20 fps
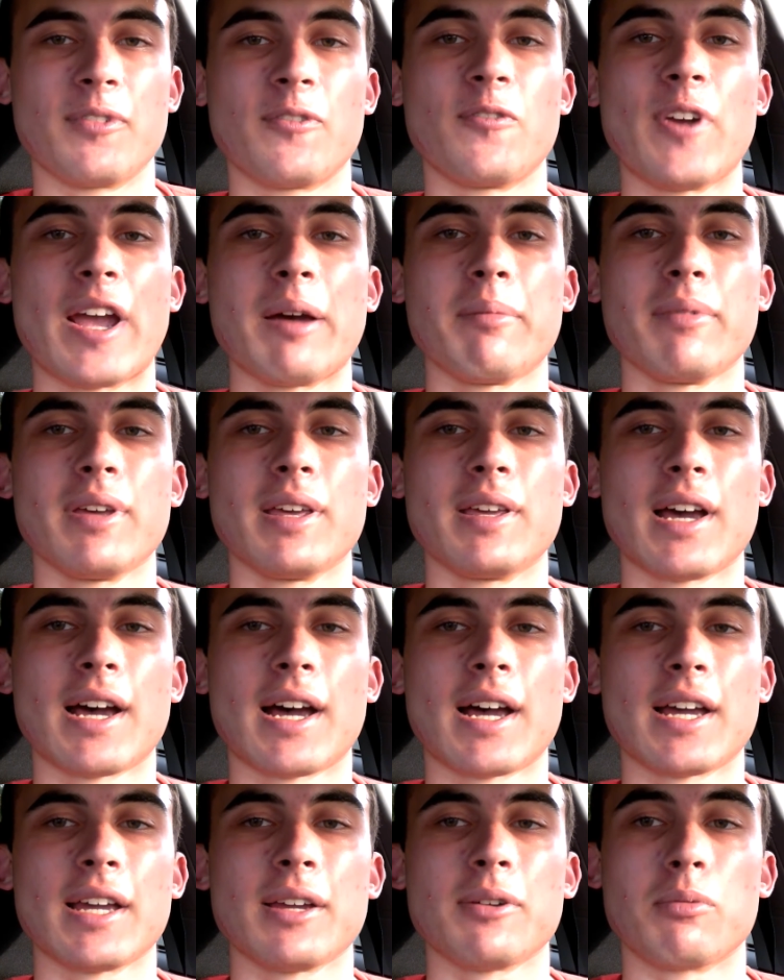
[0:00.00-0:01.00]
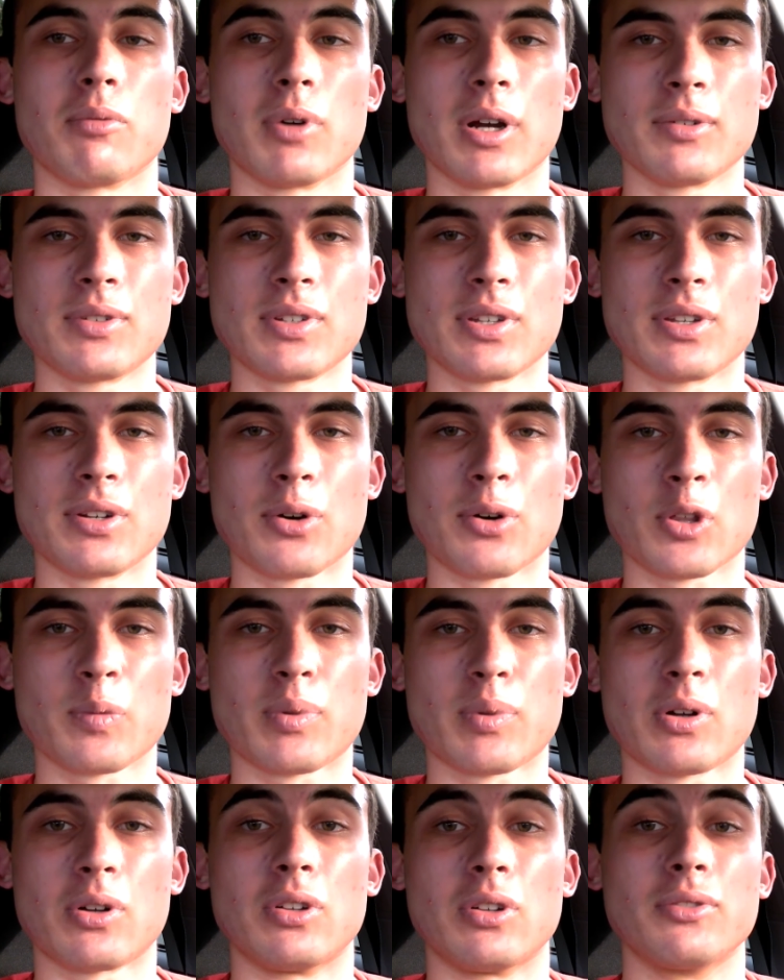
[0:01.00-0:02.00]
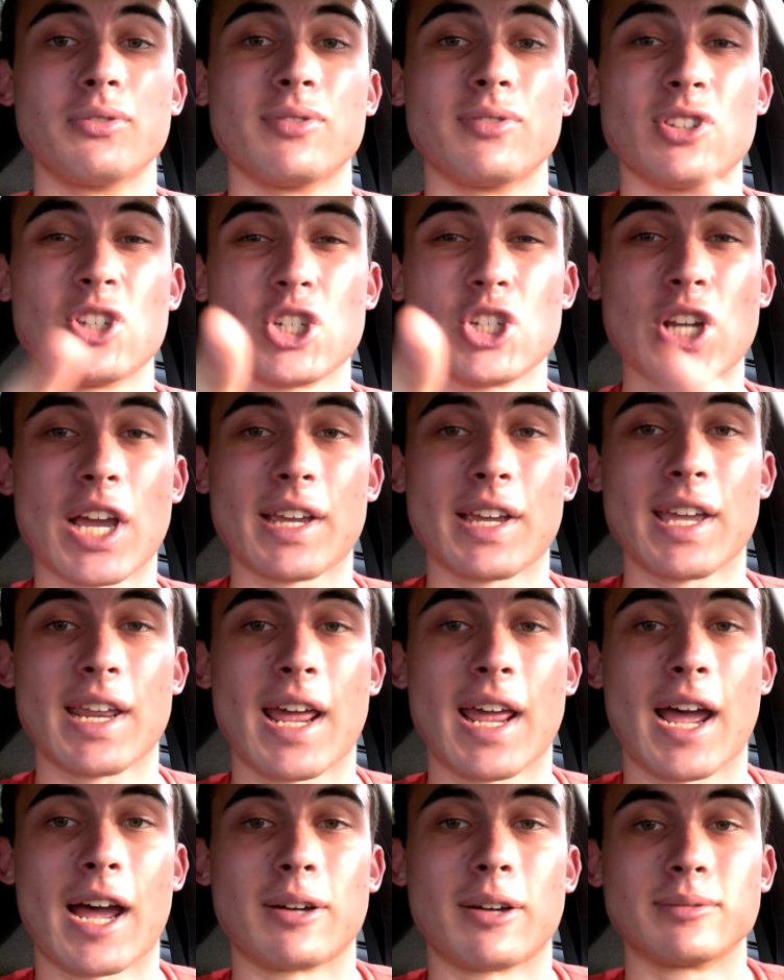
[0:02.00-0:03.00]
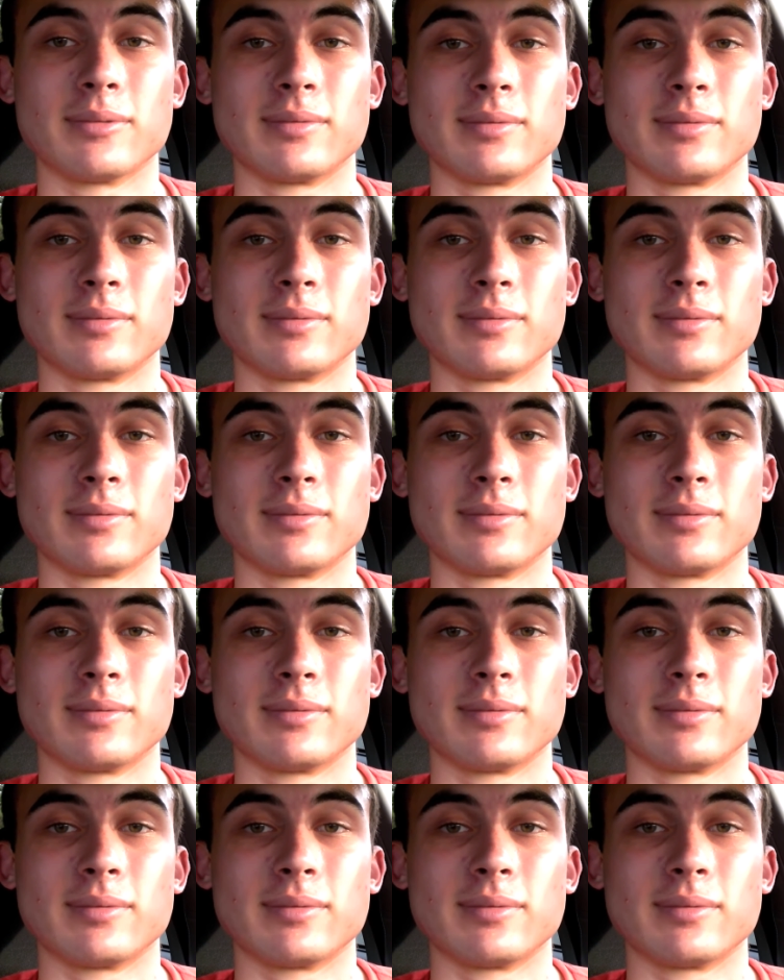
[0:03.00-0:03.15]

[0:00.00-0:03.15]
Family Guy, Road to the North Pole. Check it out.